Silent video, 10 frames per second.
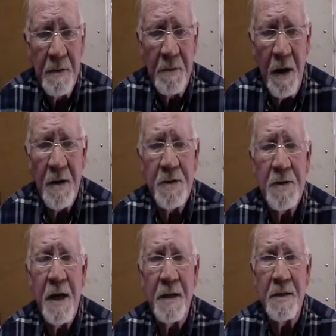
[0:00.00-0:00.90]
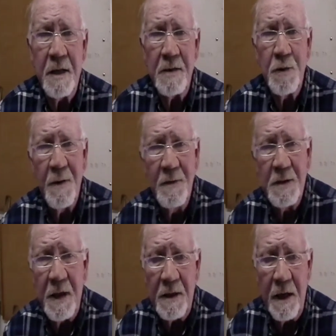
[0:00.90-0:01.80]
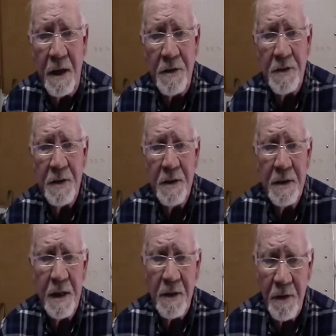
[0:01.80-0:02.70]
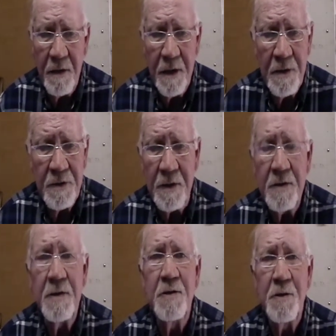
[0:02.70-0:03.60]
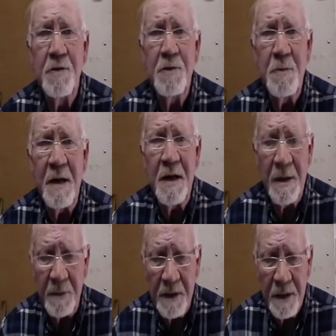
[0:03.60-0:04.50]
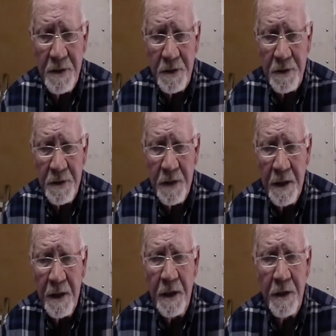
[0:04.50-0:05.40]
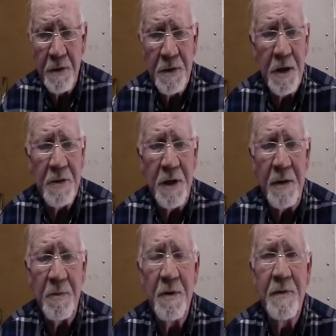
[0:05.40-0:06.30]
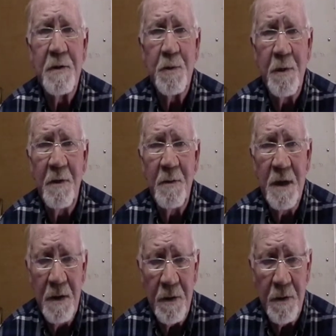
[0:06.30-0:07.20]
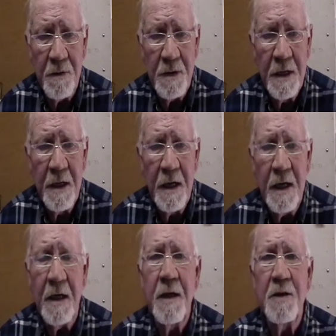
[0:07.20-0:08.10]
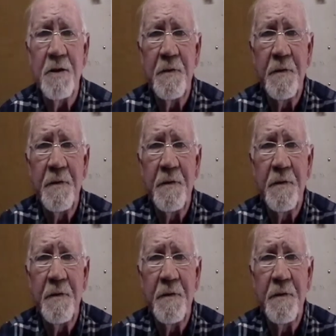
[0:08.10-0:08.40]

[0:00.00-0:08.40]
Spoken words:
ball and socket swivel technology that currently exists and is used in many applications. Here's an example of the swivel being used in a kitchen